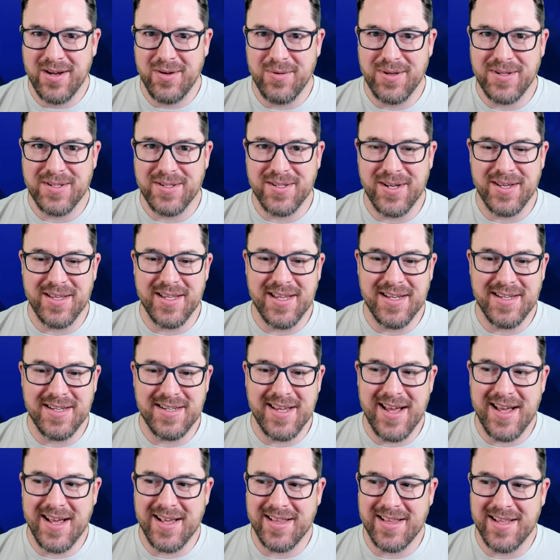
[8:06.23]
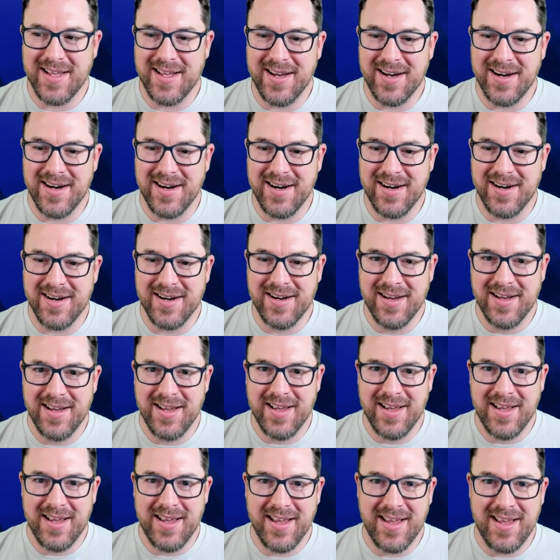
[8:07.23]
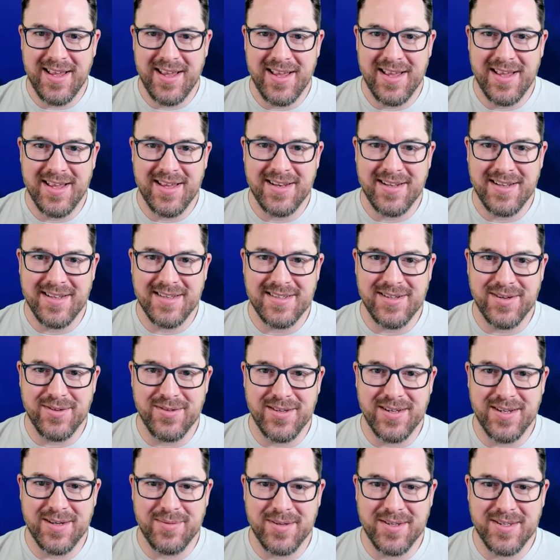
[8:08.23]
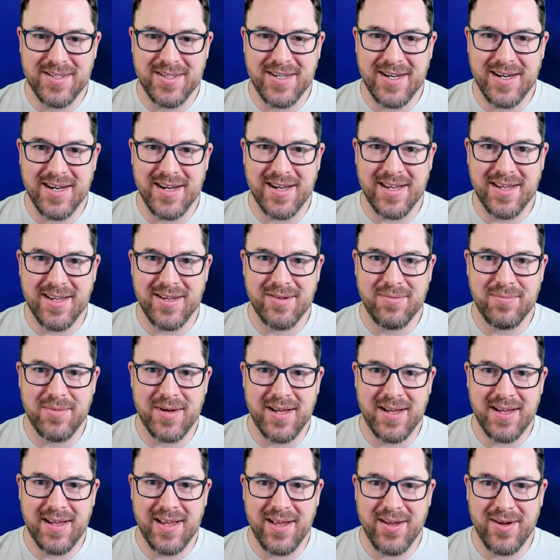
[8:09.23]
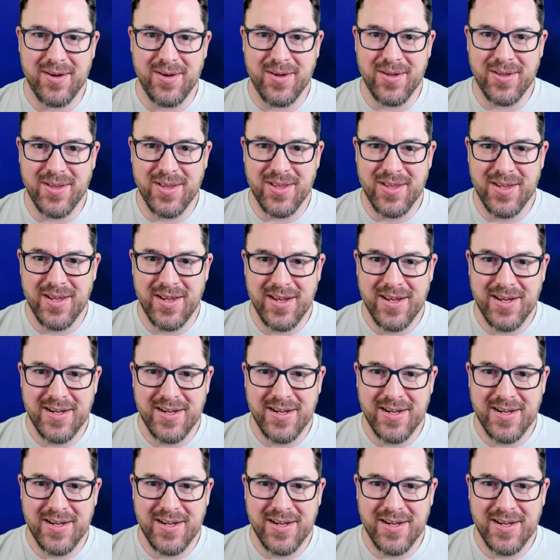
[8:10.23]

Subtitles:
We saw the attack there. And let's go double check my health.